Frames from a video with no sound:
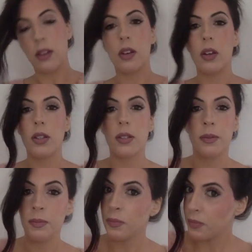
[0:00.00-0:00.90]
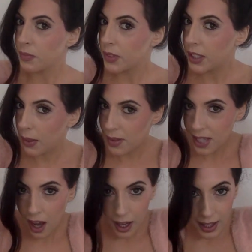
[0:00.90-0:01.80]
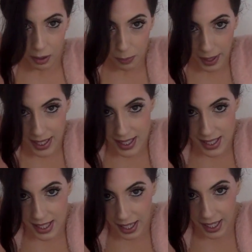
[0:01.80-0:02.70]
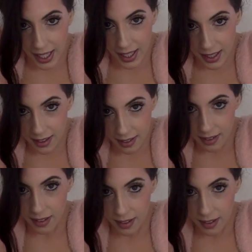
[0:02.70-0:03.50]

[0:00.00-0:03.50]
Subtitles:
You could, tuck little pieces in,